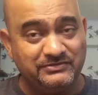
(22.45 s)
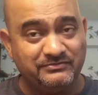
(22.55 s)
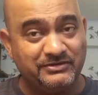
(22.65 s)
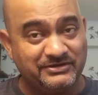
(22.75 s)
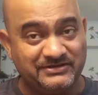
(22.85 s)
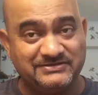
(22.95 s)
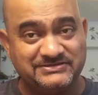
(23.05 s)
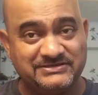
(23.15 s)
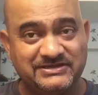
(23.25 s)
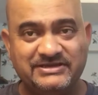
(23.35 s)
But
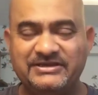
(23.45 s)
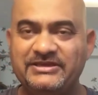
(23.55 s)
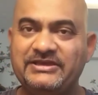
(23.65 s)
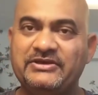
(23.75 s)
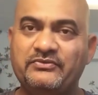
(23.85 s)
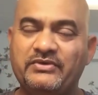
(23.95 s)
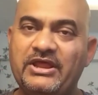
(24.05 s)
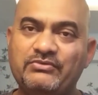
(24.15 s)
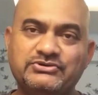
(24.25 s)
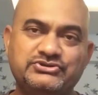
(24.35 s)
yes, when I
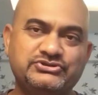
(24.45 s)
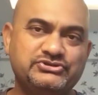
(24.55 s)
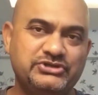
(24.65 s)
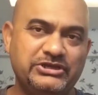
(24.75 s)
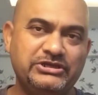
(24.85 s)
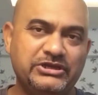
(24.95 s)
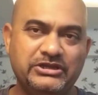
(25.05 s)
was staying